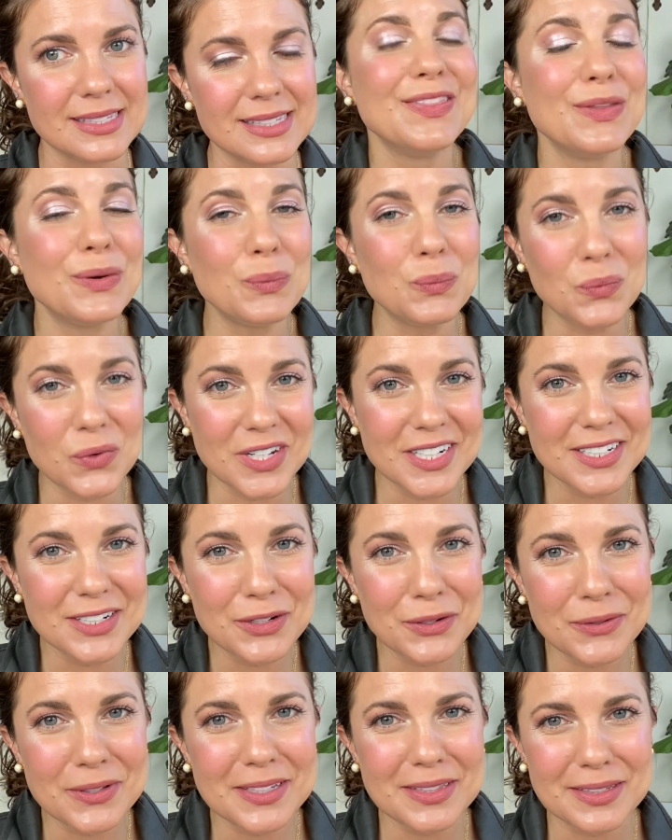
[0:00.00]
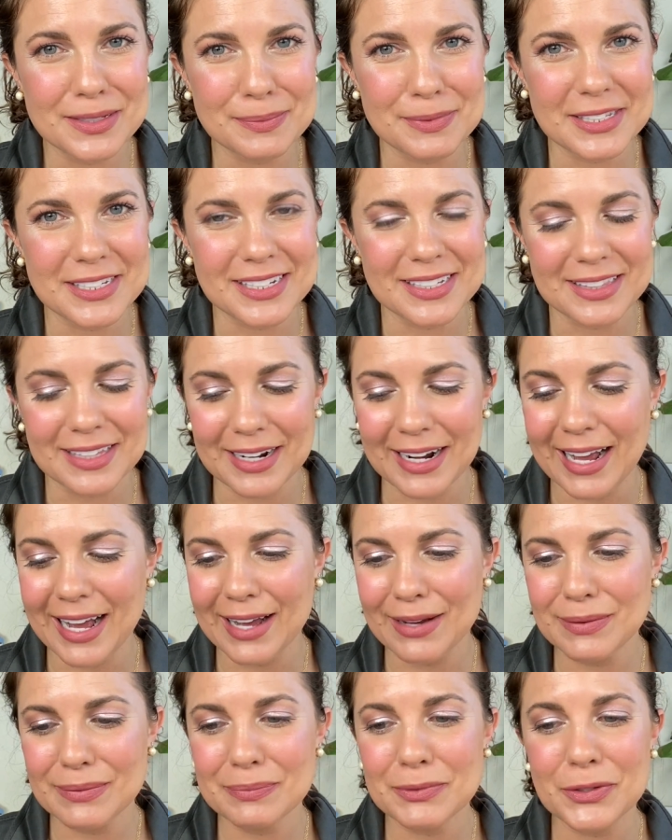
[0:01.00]
The one and only lipstick that
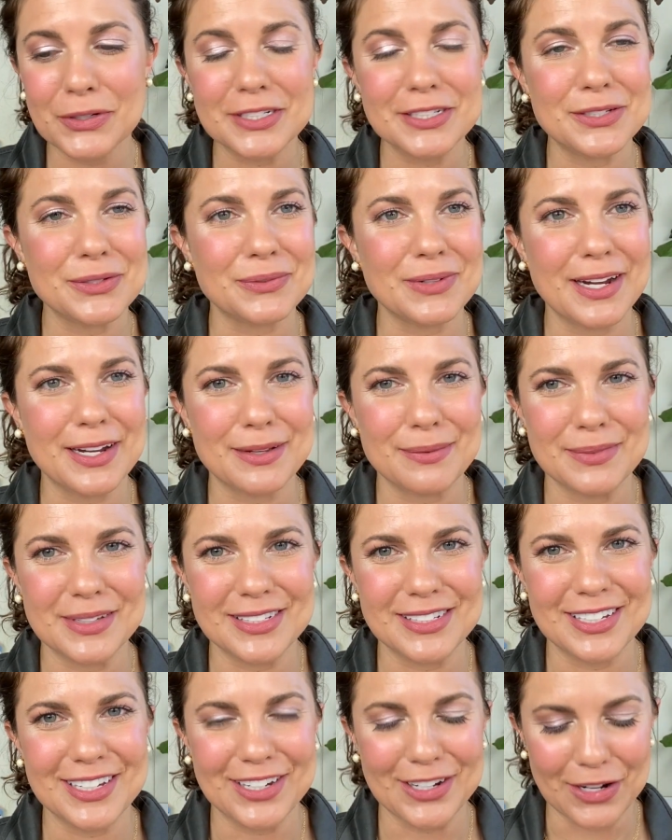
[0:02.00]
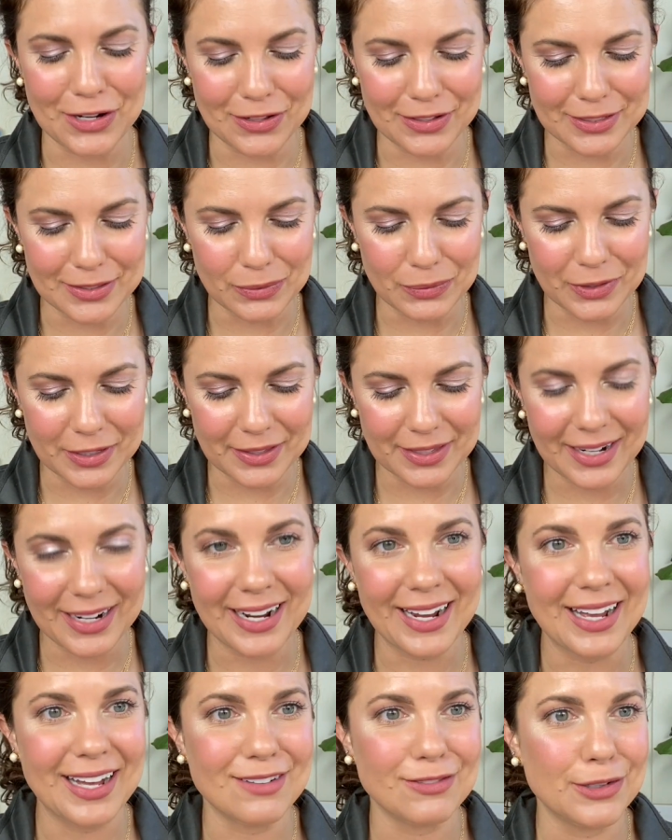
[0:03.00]
I'm going to recommend to y'all is one that I
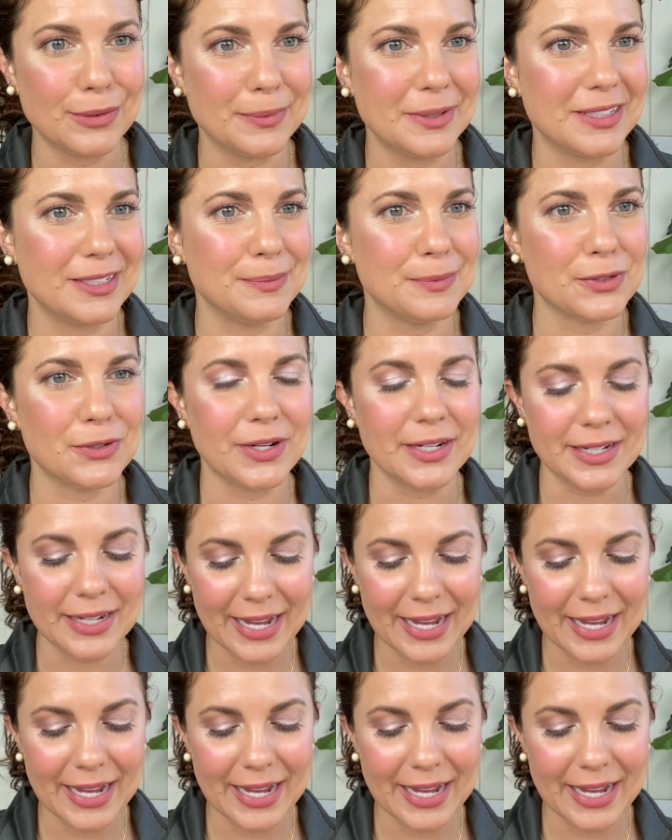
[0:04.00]
have on my lips right